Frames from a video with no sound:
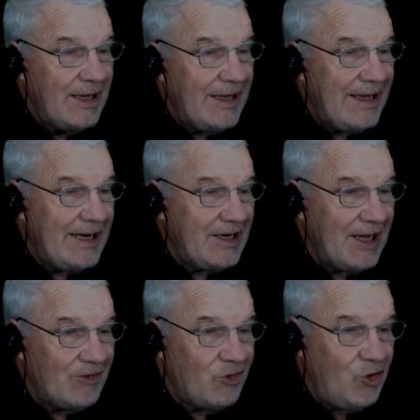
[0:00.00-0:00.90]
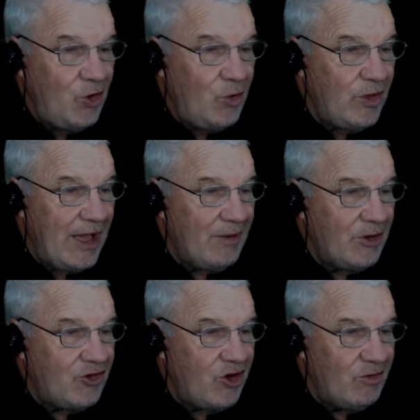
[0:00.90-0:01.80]
And to do that, we
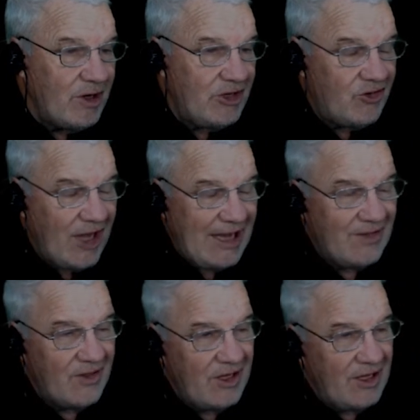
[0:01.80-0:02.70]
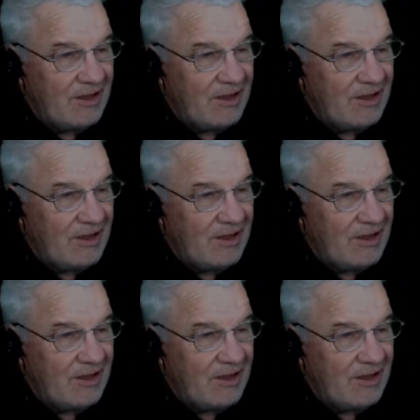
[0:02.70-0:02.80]
generally take the